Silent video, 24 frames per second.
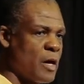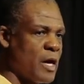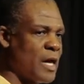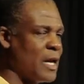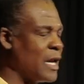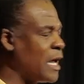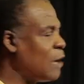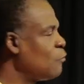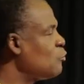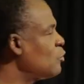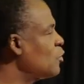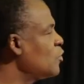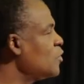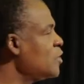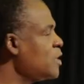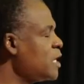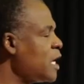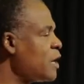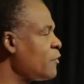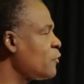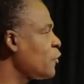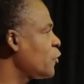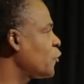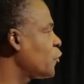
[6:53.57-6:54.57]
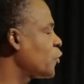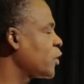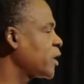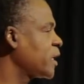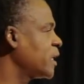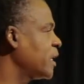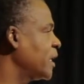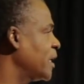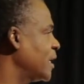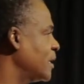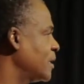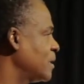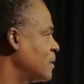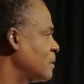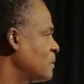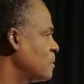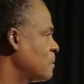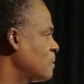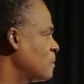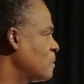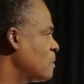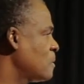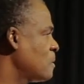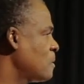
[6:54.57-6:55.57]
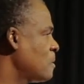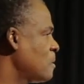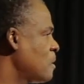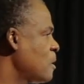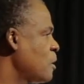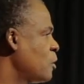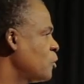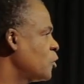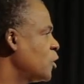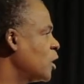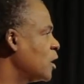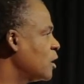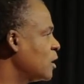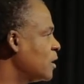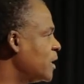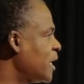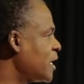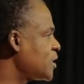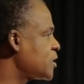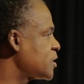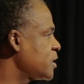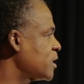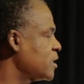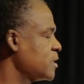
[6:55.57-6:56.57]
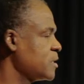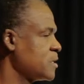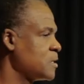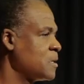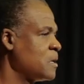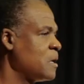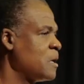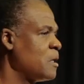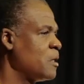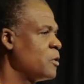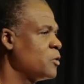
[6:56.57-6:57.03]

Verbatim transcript: And I will never forget the lessons